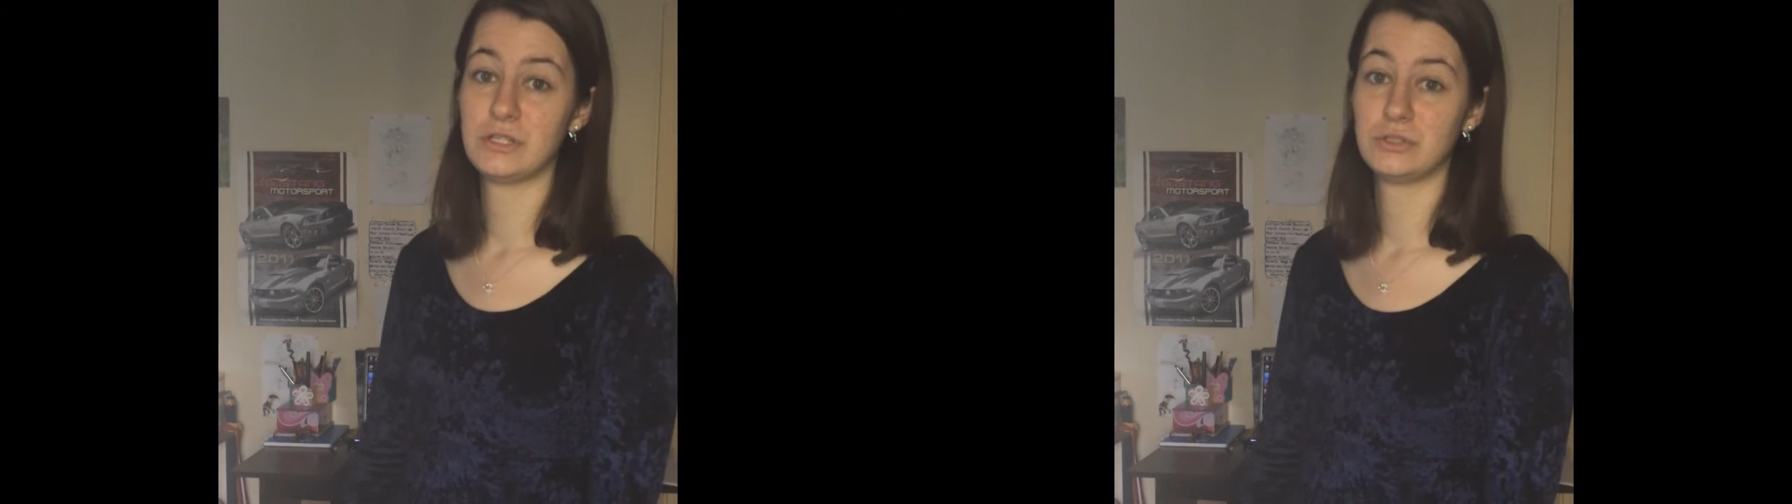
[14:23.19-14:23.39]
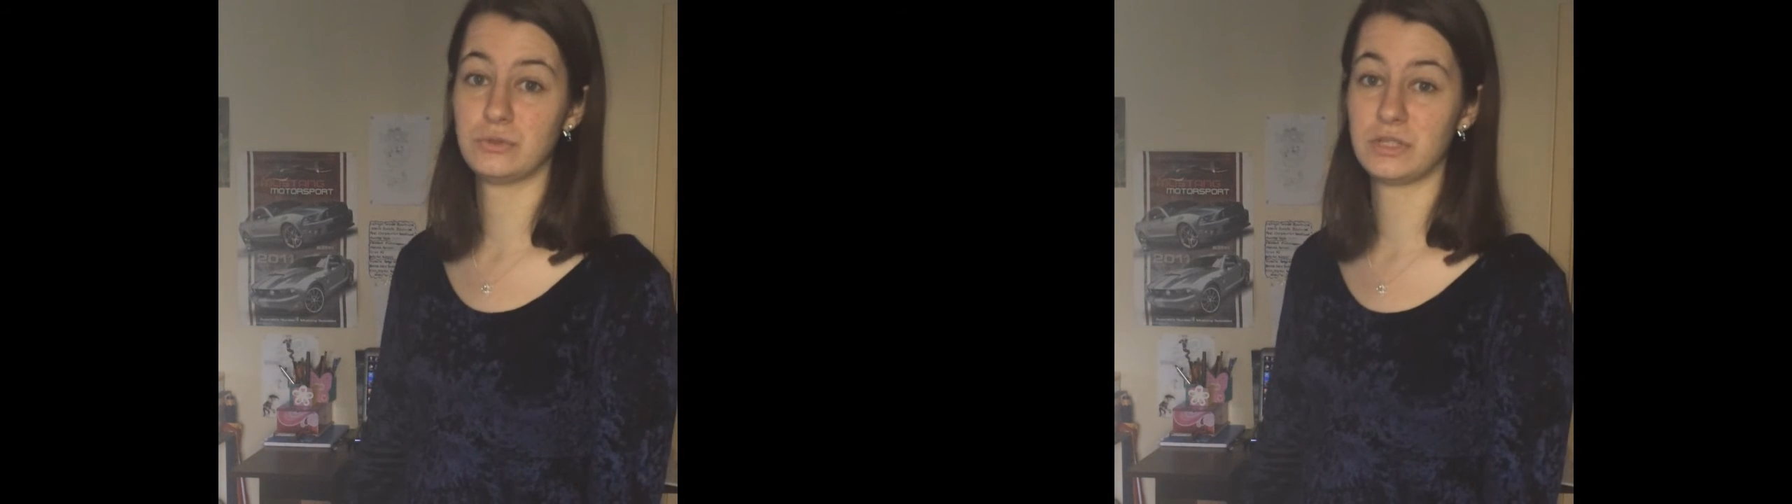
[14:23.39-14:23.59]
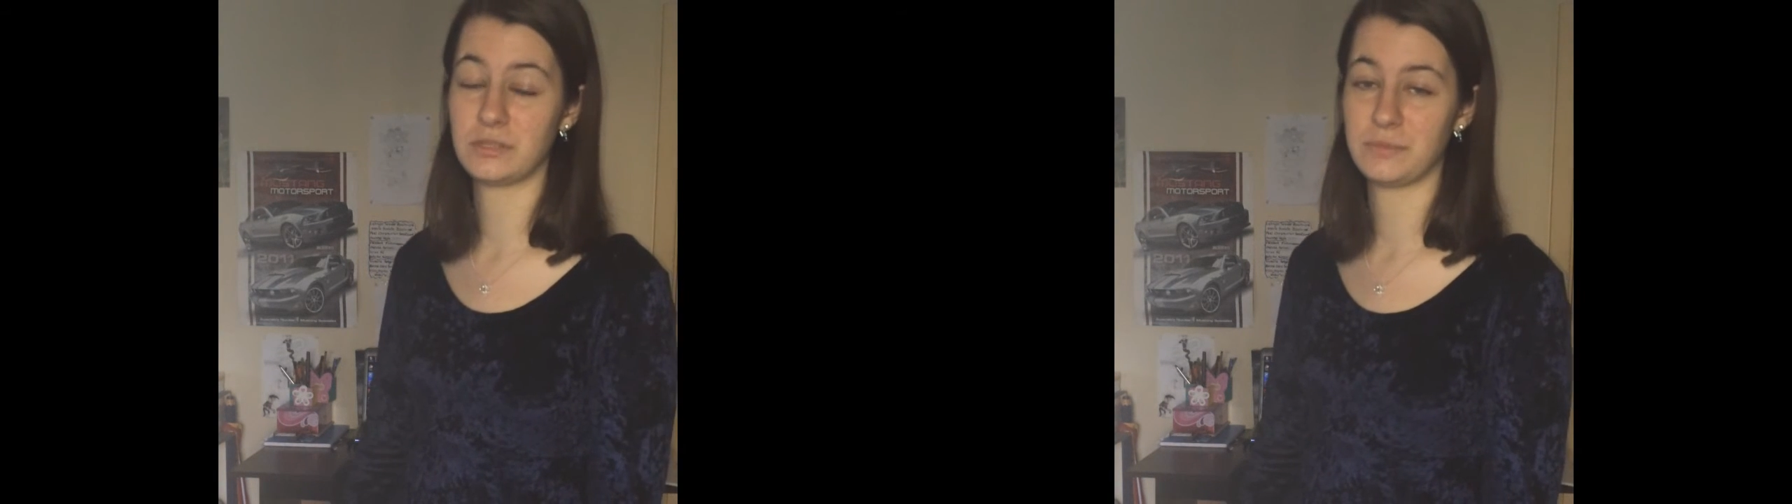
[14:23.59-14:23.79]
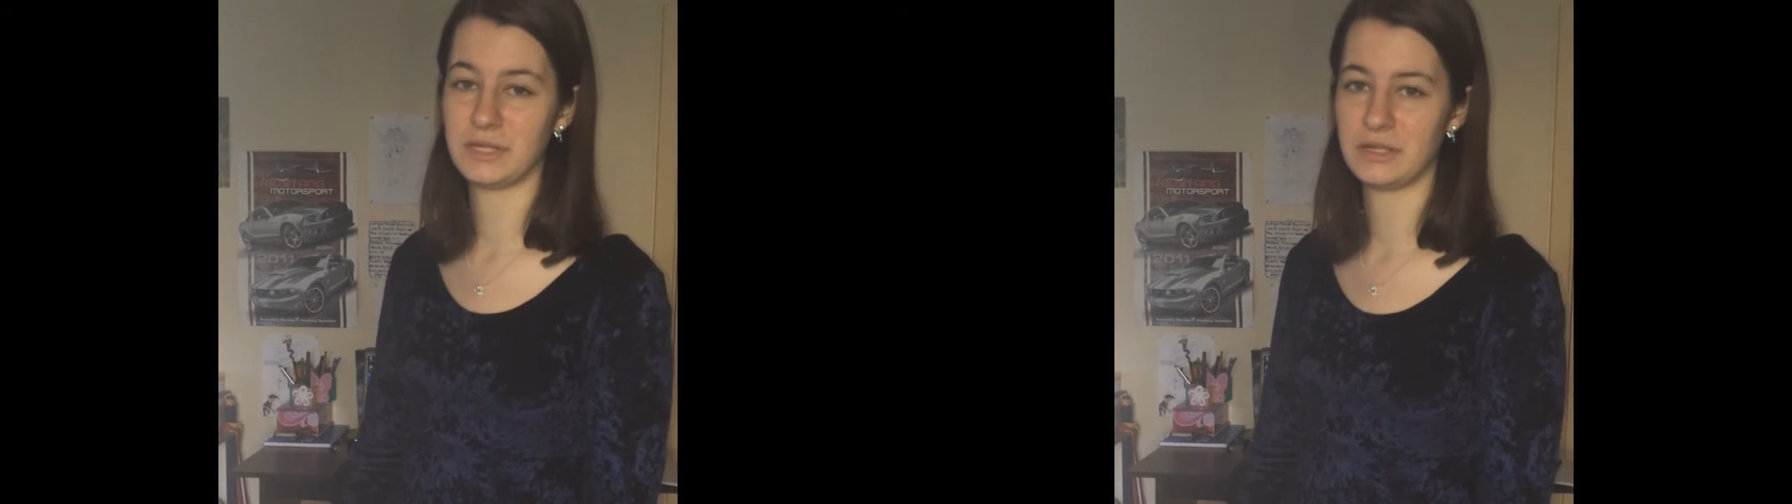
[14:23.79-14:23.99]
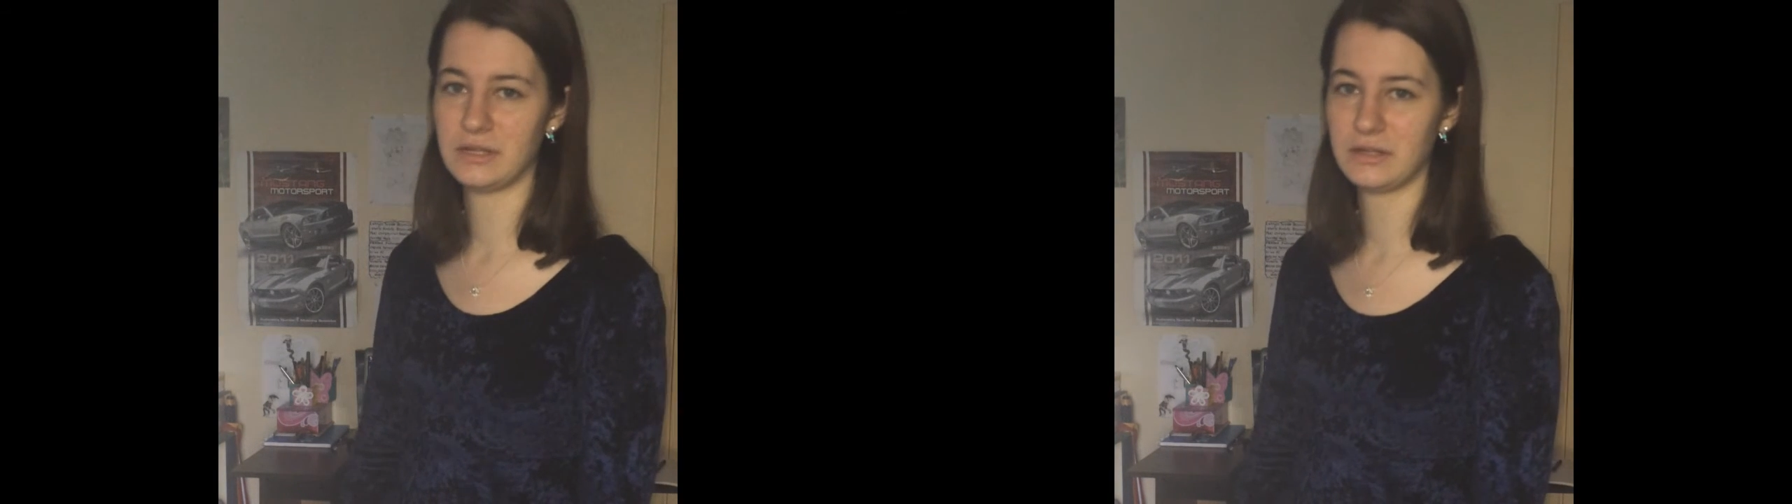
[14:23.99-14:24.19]
short at the
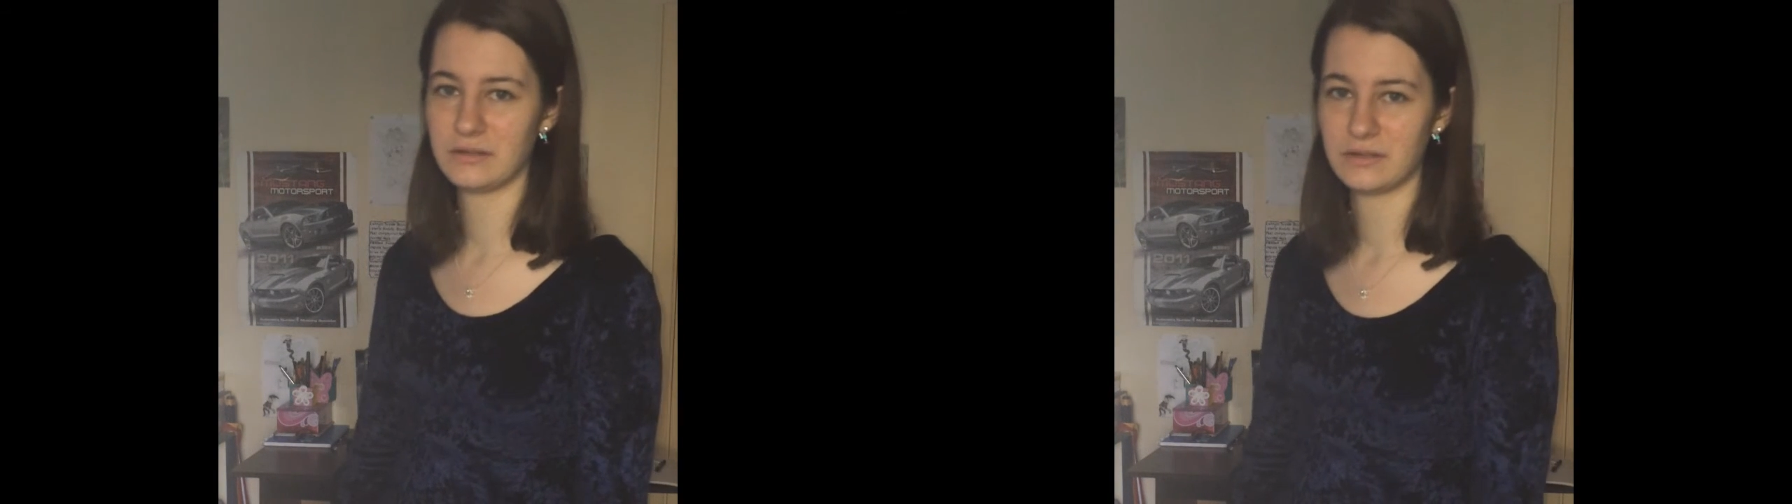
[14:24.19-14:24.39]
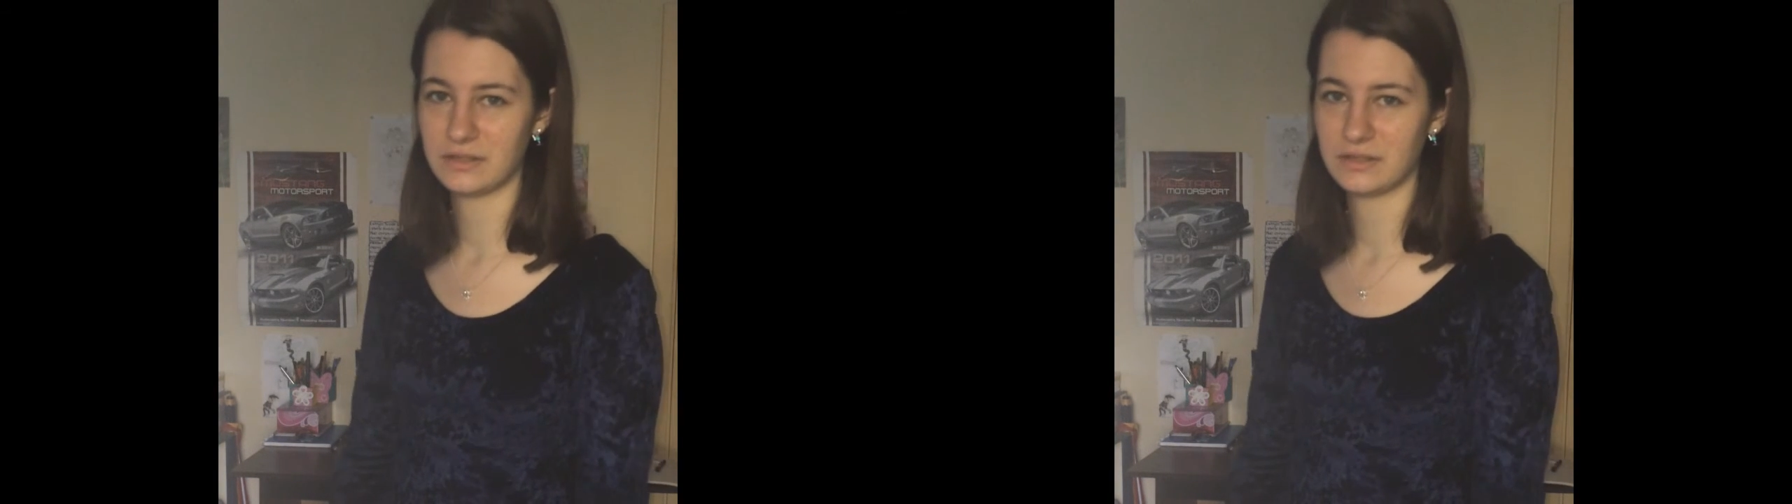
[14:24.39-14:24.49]
beginning.